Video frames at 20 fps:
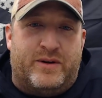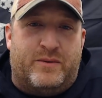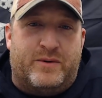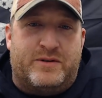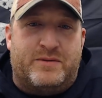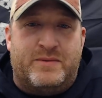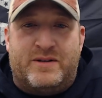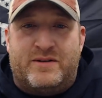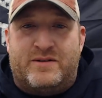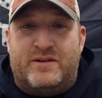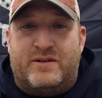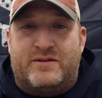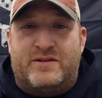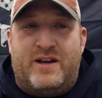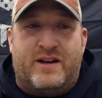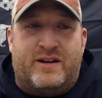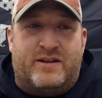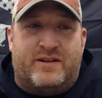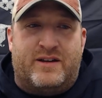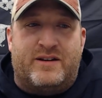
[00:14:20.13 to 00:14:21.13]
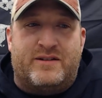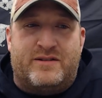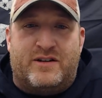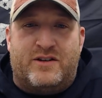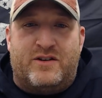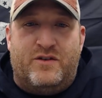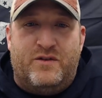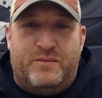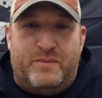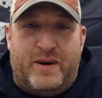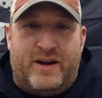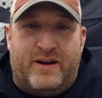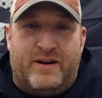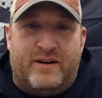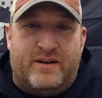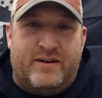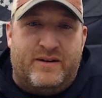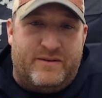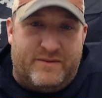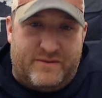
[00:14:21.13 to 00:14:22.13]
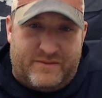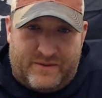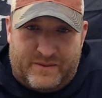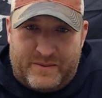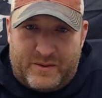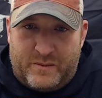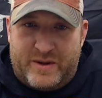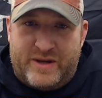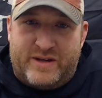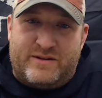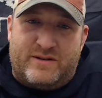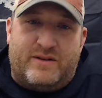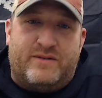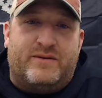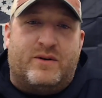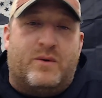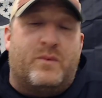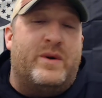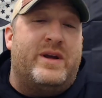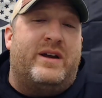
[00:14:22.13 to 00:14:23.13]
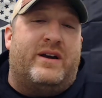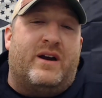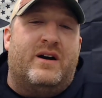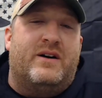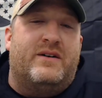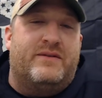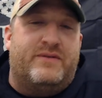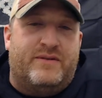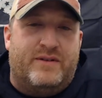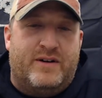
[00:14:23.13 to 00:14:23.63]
which means they'll take things that you've pinned from the week of